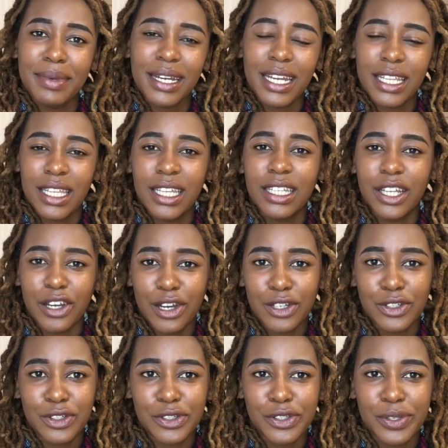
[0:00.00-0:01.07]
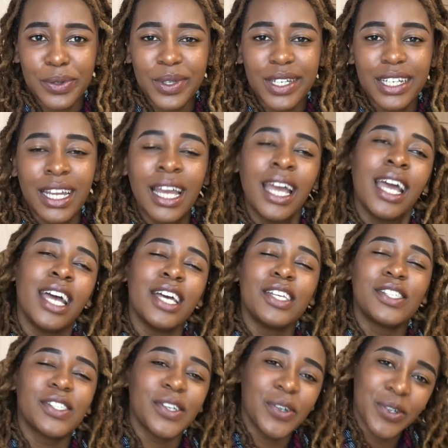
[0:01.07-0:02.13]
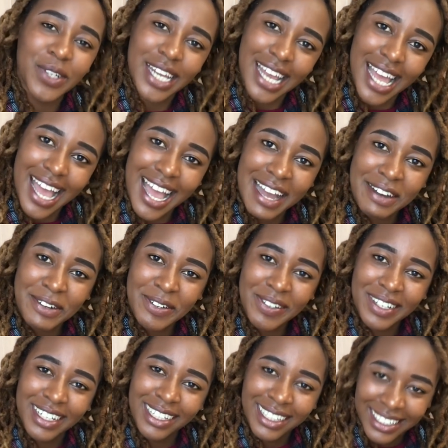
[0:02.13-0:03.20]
but I think they got used to it. So now,